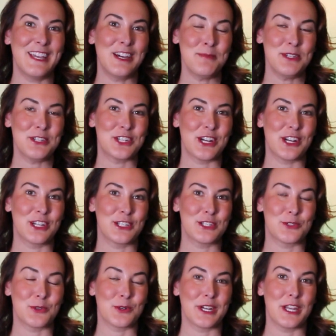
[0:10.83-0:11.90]
I'll be sharing a
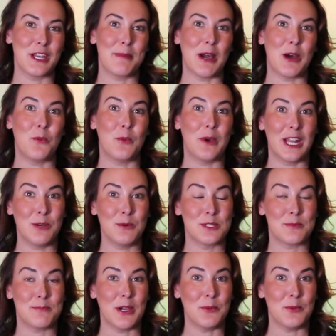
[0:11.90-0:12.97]
story about when I was
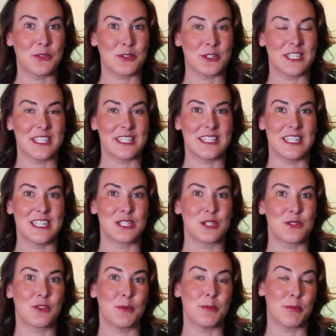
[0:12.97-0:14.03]
met with resistance
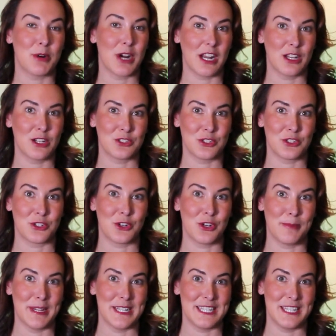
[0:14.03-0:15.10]
from a product owner on
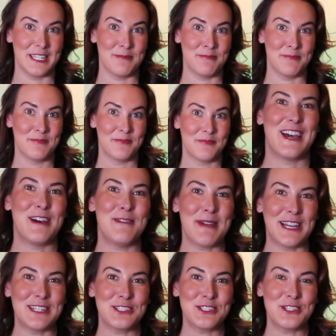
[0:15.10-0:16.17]
my team.
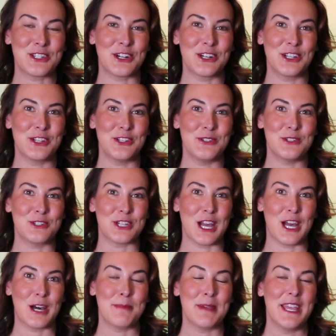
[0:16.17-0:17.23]
Imagine starting a new
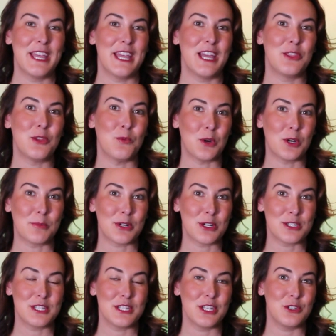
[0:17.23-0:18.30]
job, and the one
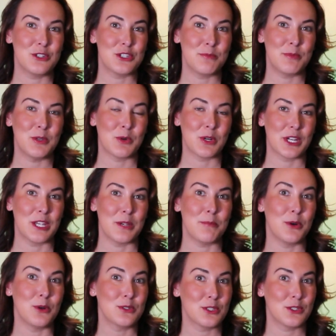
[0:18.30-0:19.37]
person that you should be working
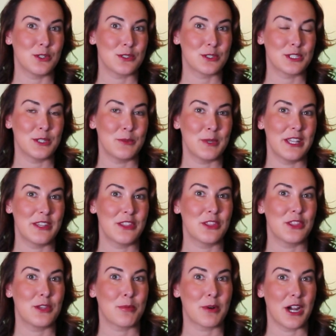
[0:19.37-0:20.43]
most closely with,
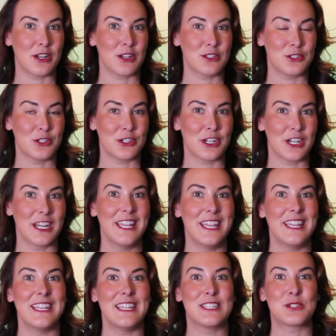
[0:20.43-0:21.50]
the product owner,
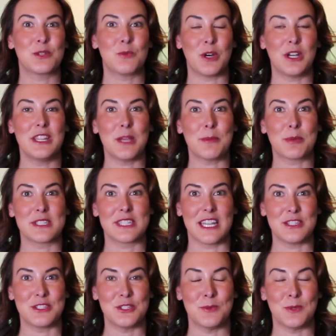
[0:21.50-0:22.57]
is the one that
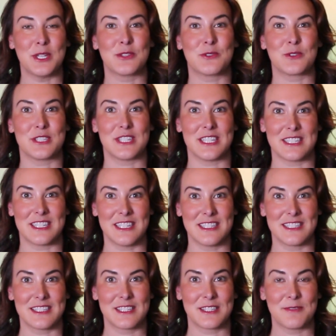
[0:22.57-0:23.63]
presents you with
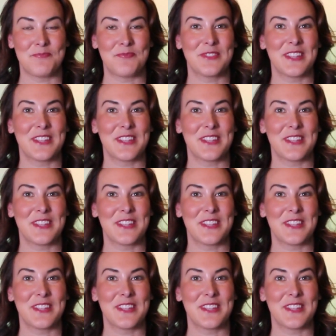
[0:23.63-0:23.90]
resistance.